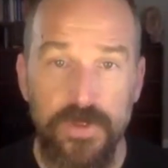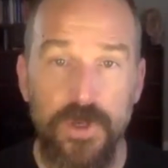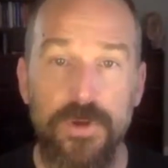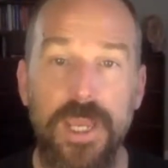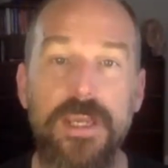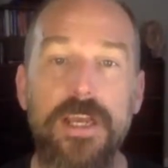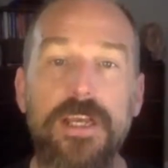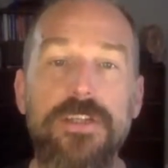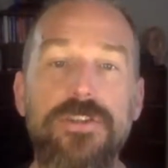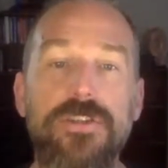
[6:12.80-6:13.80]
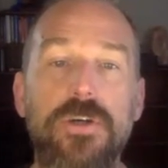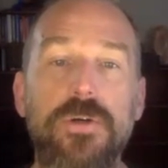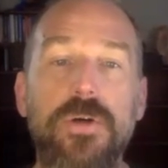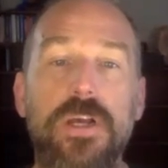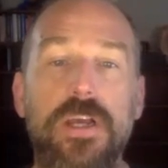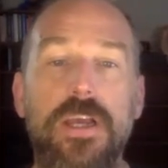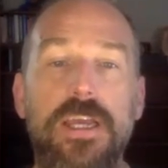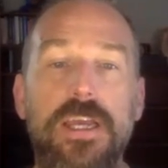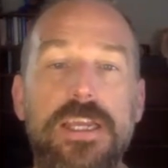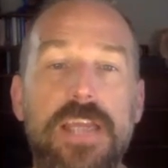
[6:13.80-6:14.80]
Okay, so
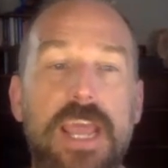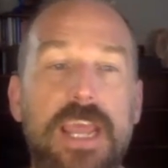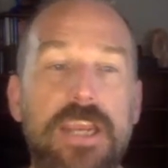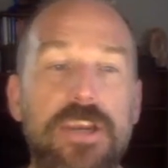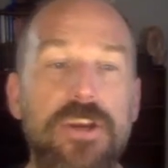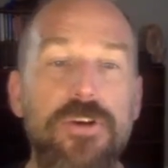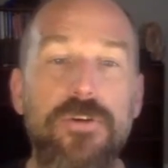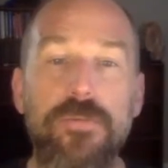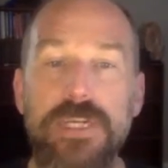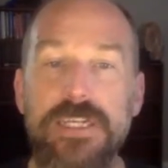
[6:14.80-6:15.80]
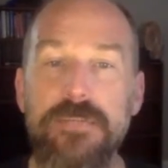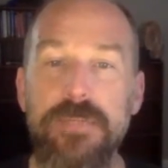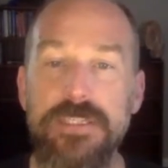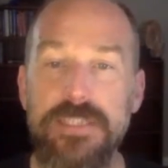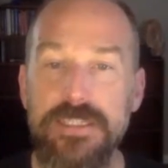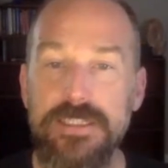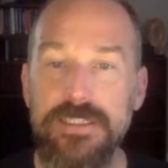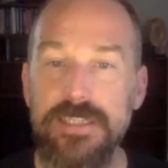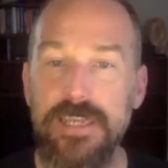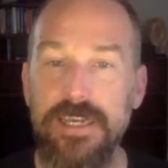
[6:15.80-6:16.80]
it ain't nobody's
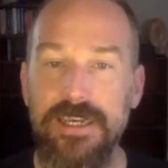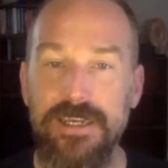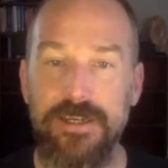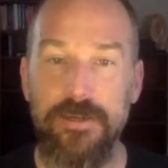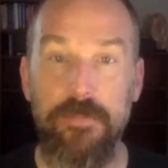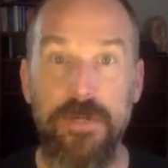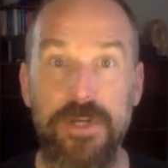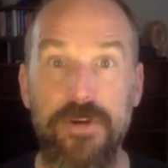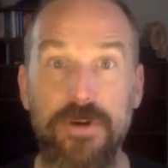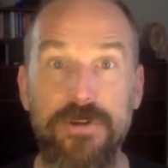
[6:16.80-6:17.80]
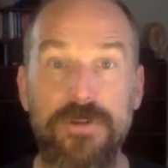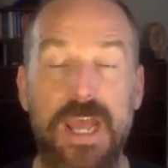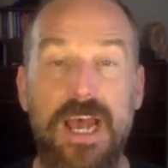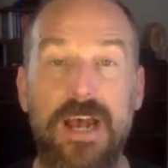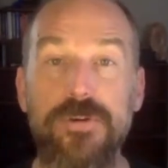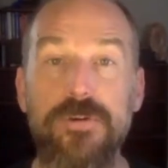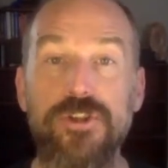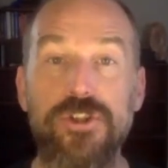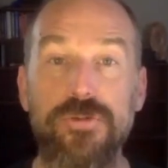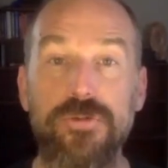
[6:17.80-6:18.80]
business but your own, how you
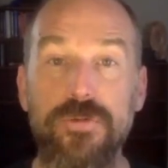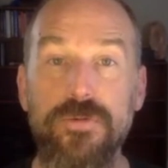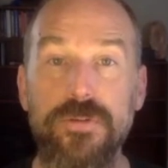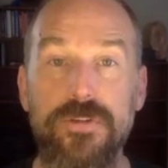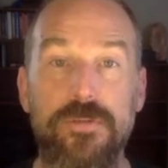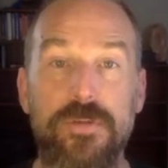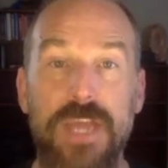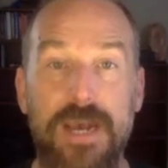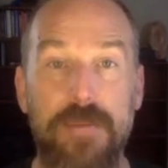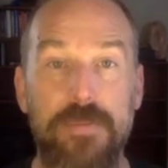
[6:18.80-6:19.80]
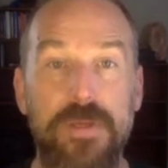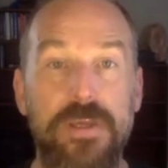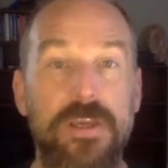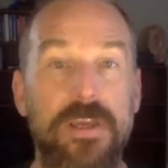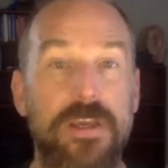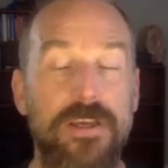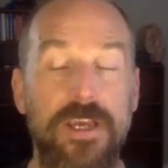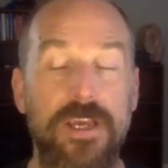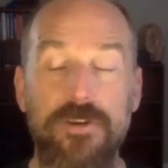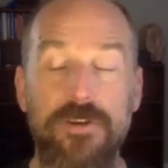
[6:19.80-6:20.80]
choose to be happy
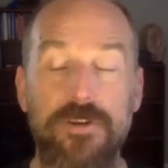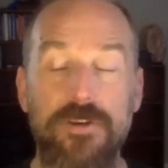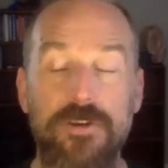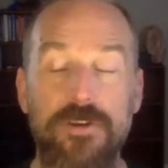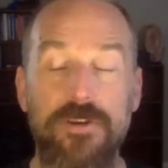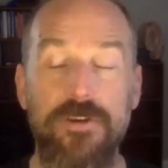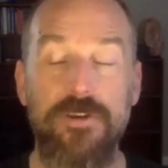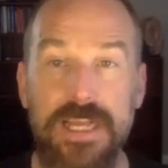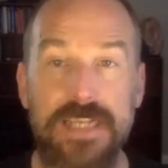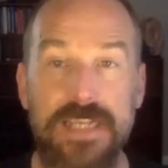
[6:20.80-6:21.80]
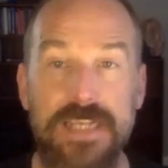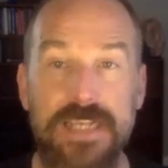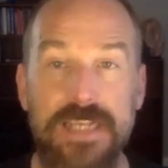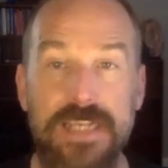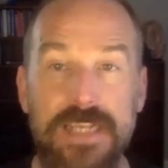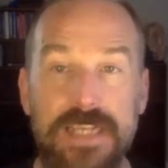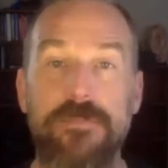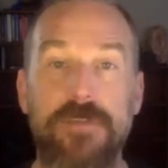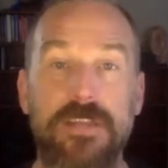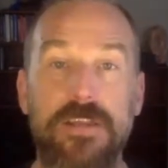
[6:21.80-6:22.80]
and grow, as long as it doesn't
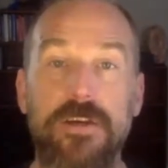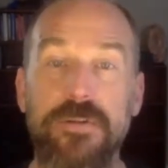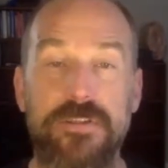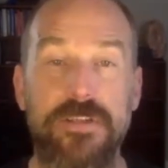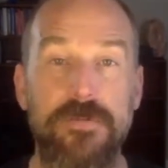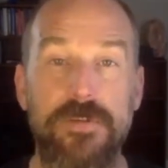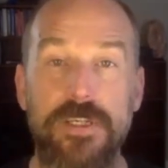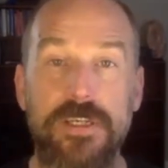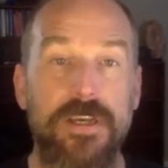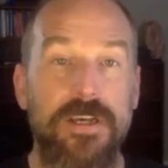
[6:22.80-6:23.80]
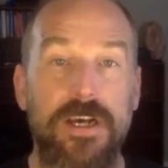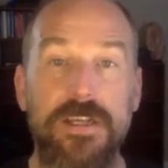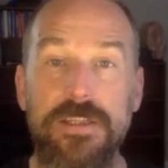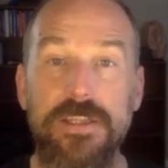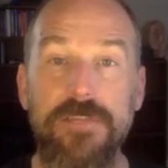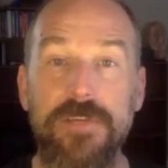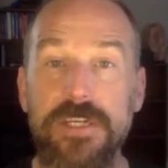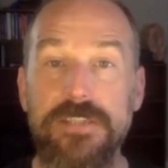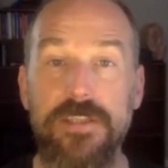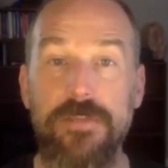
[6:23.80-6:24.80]
affect the health, safety,
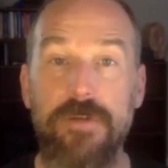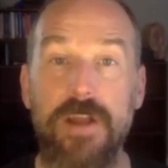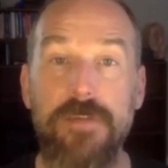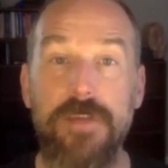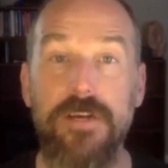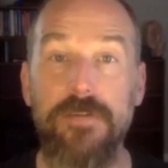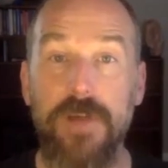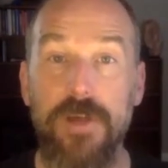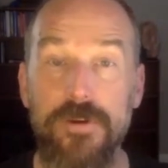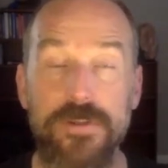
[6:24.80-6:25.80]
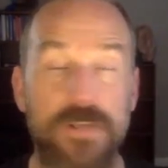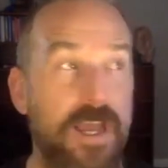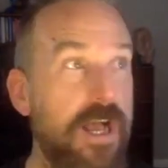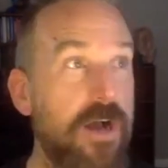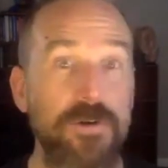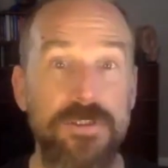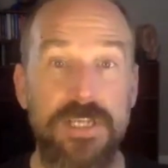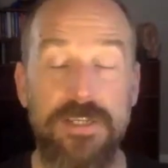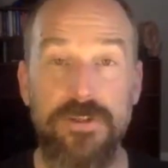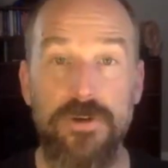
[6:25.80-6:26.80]
livingness, and thriving of others.
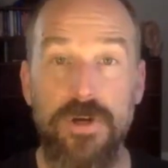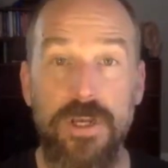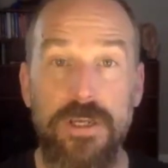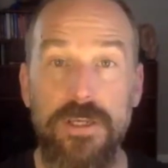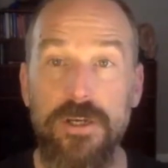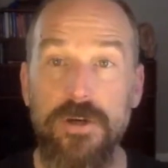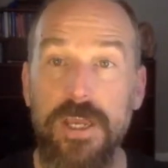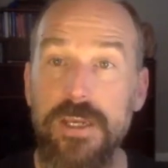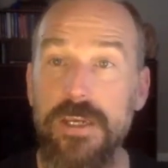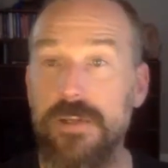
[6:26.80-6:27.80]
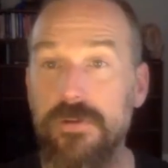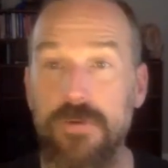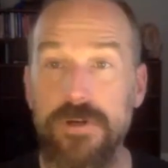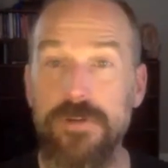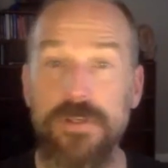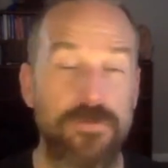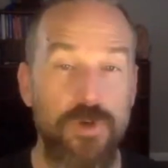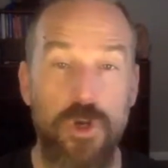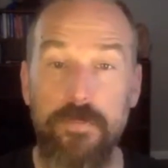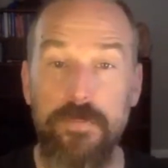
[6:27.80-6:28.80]
How cool is that? So, hey, do you want to
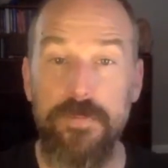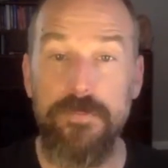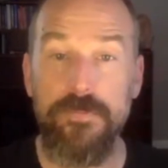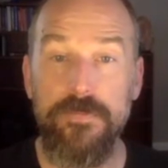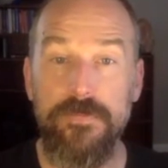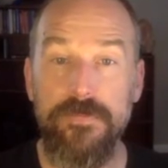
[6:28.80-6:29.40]
do this? Nope.